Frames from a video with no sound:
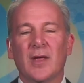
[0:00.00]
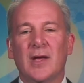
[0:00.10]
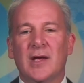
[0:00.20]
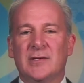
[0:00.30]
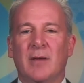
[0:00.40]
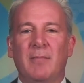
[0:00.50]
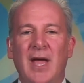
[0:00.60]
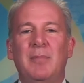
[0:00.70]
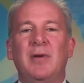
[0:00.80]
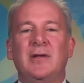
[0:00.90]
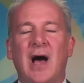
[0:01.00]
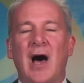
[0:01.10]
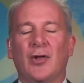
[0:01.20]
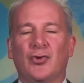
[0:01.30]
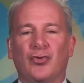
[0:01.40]
is that maybe
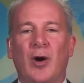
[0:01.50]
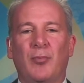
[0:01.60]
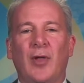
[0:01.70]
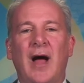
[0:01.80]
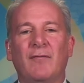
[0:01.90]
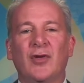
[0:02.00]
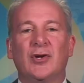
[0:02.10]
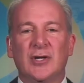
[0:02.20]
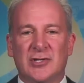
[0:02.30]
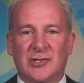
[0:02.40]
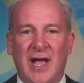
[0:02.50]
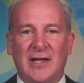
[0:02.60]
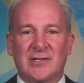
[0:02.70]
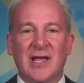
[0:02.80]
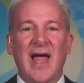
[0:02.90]
donald trump will have the good
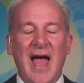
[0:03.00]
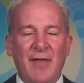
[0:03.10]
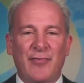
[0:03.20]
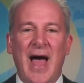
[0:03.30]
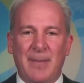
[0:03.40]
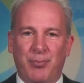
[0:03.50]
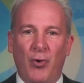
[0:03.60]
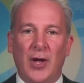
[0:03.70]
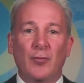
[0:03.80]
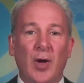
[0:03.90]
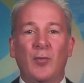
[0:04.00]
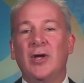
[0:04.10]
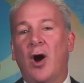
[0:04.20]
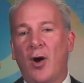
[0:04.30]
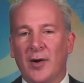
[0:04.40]
sense at that point, when
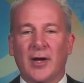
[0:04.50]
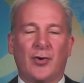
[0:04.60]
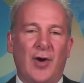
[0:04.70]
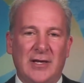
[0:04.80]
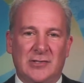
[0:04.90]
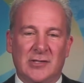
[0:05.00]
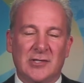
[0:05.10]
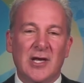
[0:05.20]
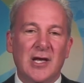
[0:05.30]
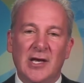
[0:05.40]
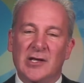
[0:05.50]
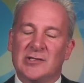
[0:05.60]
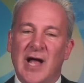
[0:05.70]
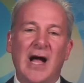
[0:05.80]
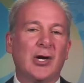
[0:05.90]
we are in a crisis, he
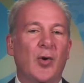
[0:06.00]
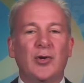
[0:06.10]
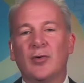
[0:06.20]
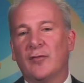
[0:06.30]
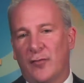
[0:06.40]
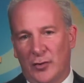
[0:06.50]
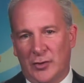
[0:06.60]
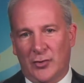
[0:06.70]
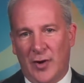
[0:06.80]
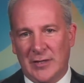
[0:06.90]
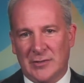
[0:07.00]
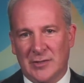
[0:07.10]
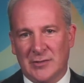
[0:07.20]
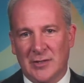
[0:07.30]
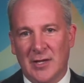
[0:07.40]
is not going to avert the
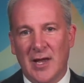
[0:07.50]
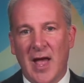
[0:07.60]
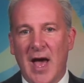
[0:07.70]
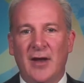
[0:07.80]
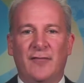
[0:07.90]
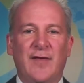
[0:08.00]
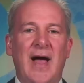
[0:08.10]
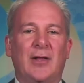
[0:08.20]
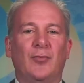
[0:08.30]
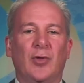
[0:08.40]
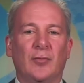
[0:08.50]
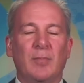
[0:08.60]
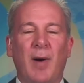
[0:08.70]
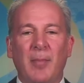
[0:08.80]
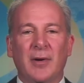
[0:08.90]
crisis. And in fact, with a
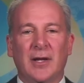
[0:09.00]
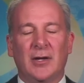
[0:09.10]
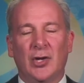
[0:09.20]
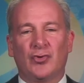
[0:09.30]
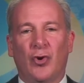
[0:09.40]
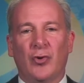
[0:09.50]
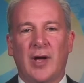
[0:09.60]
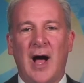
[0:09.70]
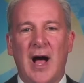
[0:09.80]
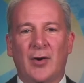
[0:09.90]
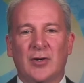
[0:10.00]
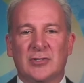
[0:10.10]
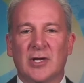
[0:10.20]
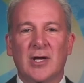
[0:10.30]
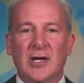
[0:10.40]
Republican controlled
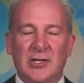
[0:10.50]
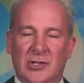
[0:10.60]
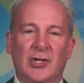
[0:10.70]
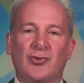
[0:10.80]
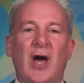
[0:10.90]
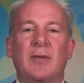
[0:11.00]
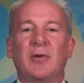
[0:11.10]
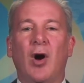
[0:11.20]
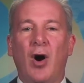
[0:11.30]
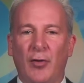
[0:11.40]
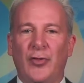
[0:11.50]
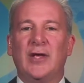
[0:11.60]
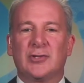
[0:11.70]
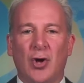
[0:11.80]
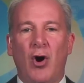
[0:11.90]
Congress, he's going to try to be all
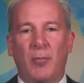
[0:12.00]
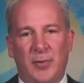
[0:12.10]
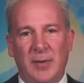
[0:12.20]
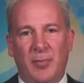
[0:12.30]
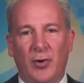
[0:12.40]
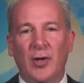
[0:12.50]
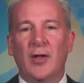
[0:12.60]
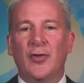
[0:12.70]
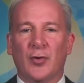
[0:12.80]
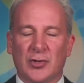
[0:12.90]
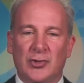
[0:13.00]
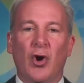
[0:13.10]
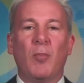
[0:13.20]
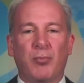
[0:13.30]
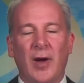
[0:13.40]
things to all people. There is
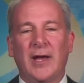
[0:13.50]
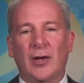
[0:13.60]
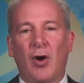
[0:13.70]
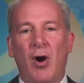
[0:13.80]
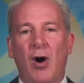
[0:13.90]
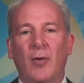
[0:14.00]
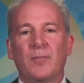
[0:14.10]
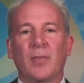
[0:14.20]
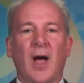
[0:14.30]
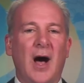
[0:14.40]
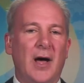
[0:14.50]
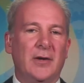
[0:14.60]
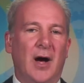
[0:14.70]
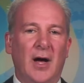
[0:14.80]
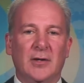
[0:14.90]
no break at all
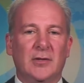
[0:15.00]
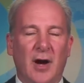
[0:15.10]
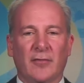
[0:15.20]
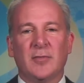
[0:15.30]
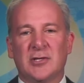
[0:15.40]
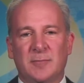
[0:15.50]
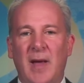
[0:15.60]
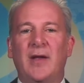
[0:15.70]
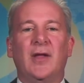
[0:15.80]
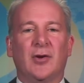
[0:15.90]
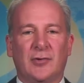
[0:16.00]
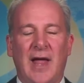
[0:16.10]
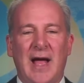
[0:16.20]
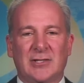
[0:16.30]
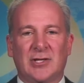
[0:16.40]
on, on government spending or
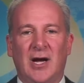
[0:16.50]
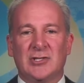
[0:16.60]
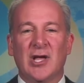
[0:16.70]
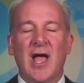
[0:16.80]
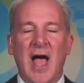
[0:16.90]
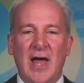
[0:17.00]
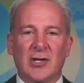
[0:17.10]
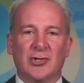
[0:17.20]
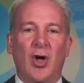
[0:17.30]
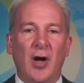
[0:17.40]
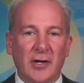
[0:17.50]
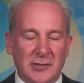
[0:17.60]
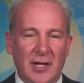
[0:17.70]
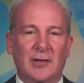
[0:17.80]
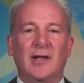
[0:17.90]
tax cuts. And as long as
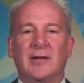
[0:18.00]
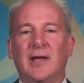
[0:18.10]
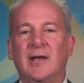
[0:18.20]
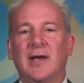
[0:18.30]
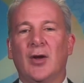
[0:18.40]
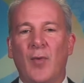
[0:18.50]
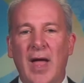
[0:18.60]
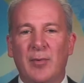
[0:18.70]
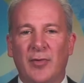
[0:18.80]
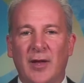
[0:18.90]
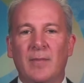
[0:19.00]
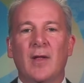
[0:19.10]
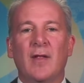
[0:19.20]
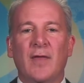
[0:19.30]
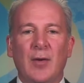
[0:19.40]
they think they can get away with it,
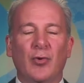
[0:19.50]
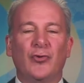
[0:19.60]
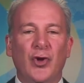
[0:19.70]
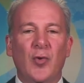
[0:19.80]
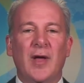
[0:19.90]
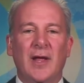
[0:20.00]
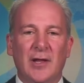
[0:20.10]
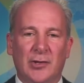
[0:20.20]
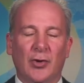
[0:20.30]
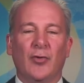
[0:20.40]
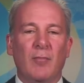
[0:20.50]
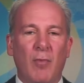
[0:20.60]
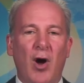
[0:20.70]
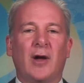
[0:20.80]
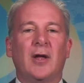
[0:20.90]
they will do it until the
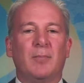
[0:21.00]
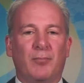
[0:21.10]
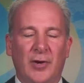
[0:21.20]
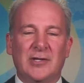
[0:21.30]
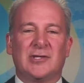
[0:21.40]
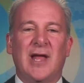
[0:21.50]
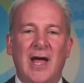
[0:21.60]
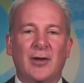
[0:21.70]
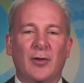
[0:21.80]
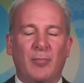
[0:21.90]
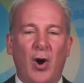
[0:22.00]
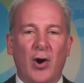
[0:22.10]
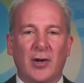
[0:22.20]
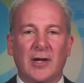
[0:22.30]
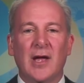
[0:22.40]
market brings an end to the
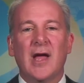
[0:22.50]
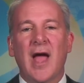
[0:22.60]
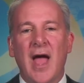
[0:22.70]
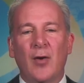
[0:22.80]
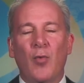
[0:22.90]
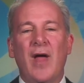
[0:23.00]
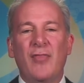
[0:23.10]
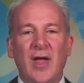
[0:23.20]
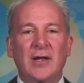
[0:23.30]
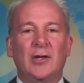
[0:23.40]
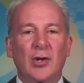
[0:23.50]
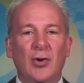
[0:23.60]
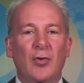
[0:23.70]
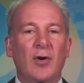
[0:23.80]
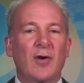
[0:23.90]
party. And when they do,